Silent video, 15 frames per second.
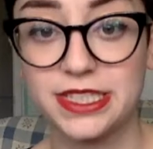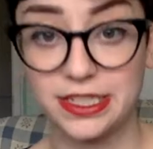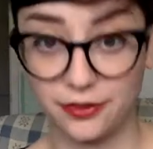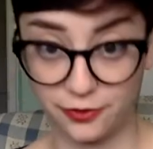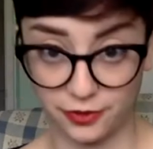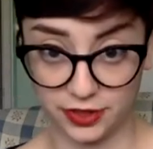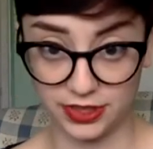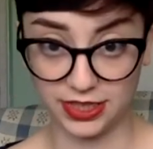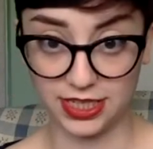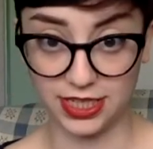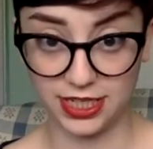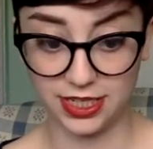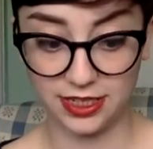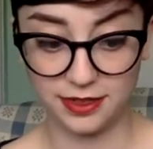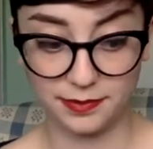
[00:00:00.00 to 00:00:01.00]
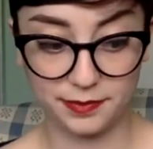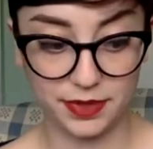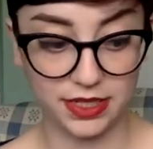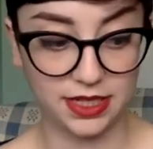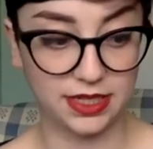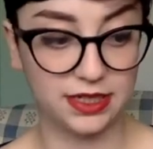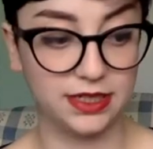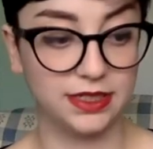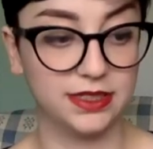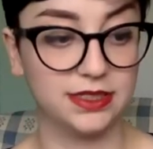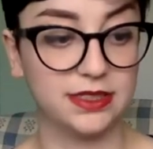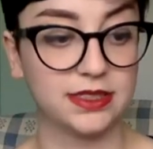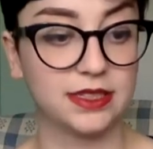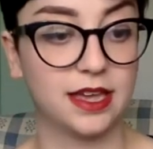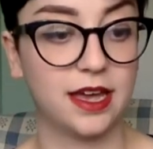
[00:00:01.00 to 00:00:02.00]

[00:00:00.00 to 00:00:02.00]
differently, because